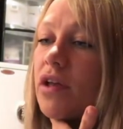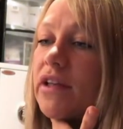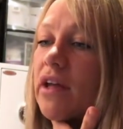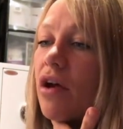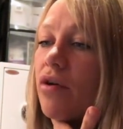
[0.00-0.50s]

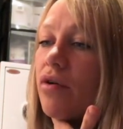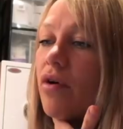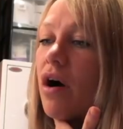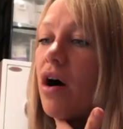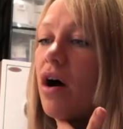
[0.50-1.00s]

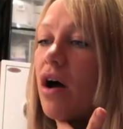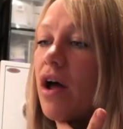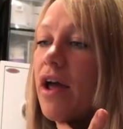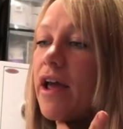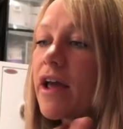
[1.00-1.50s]
So
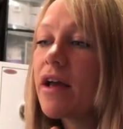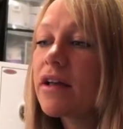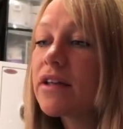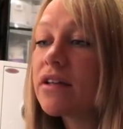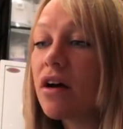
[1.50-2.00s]
I
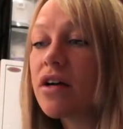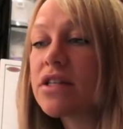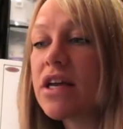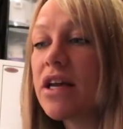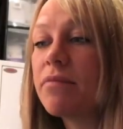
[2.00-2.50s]

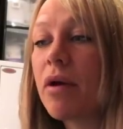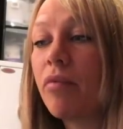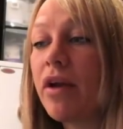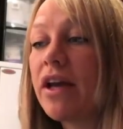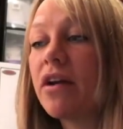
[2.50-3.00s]
started my
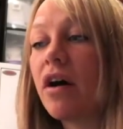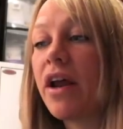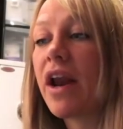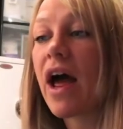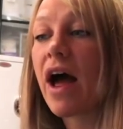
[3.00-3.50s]
week
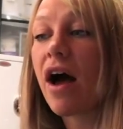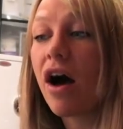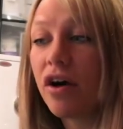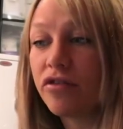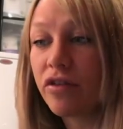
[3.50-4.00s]
9 at
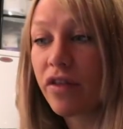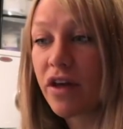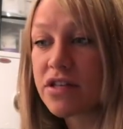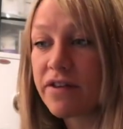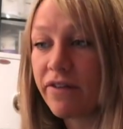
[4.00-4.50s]

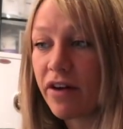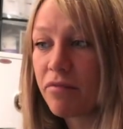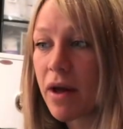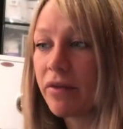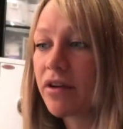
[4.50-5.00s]

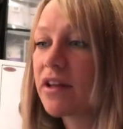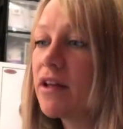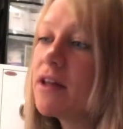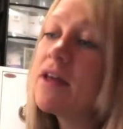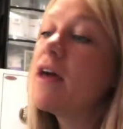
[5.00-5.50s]
135 pounds.
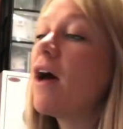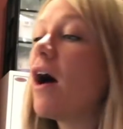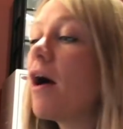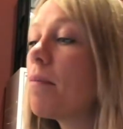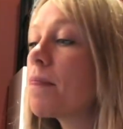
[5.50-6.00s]

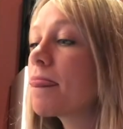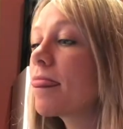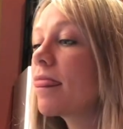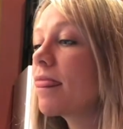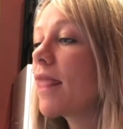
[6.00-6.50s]

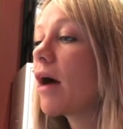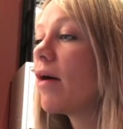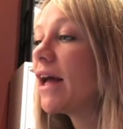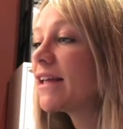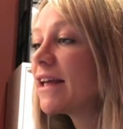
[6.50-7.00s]
Now,
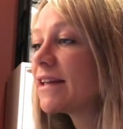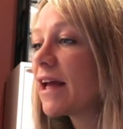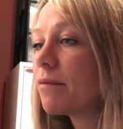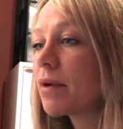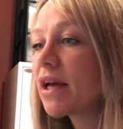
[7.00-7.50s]
as I
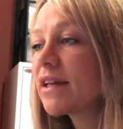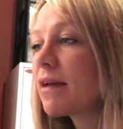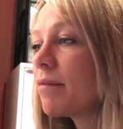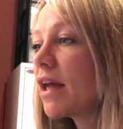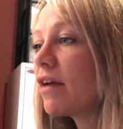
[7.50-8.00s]
said, because
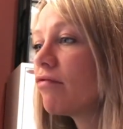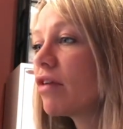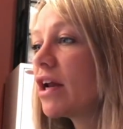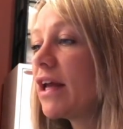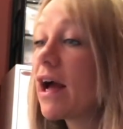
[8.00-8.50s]
I'm
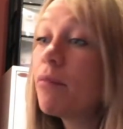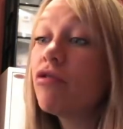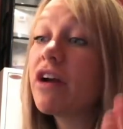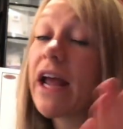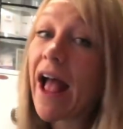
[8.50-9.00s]
already
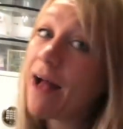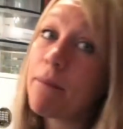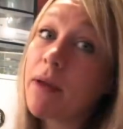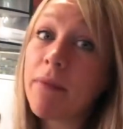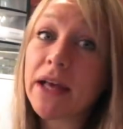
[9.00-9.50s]
at
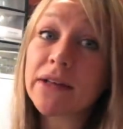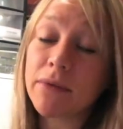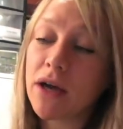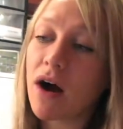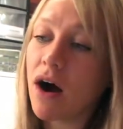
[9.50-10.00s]
my
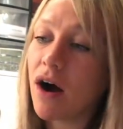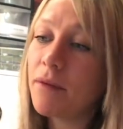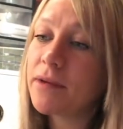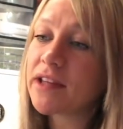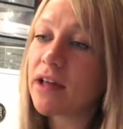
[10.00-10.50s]
basement
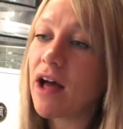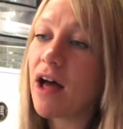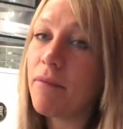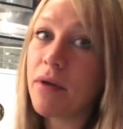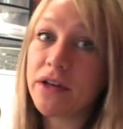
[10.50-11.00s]
carbs
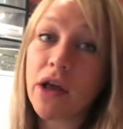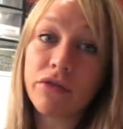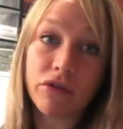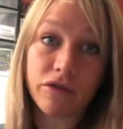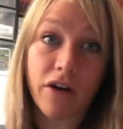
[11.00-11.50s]
Monday
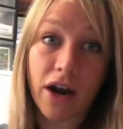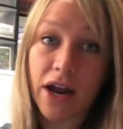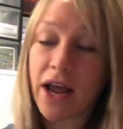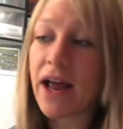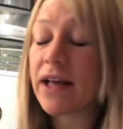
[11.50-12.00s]
through
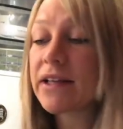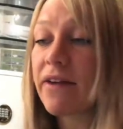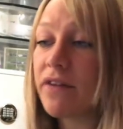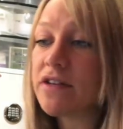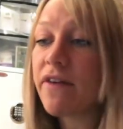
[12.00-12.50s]
Friday at
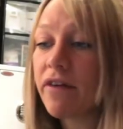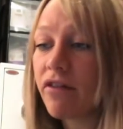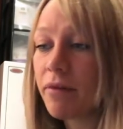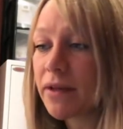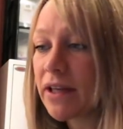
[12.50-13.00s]
75
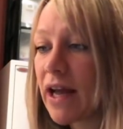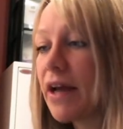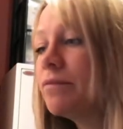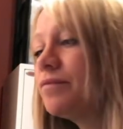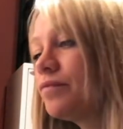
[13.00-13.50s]
grams a day.